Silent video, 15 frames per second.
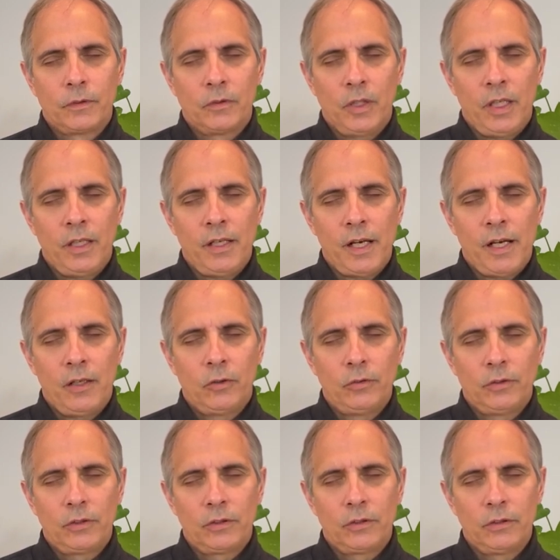and
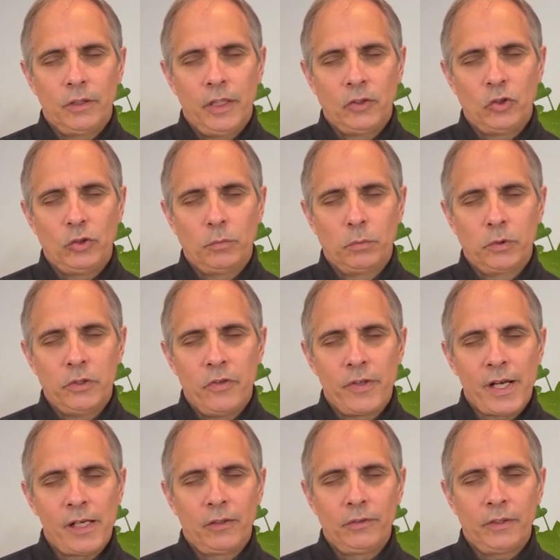out as you breathe
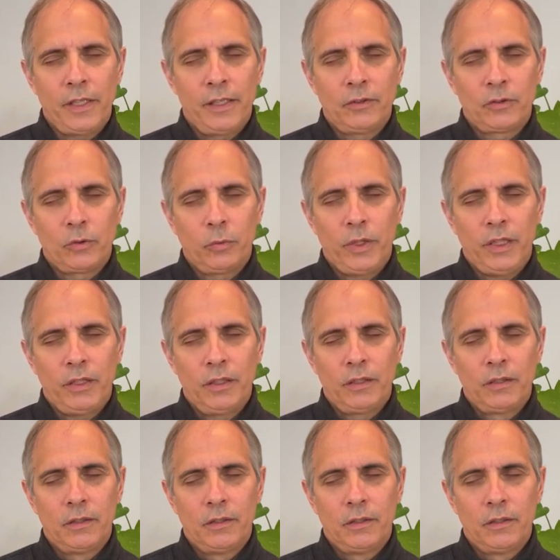out, as a way to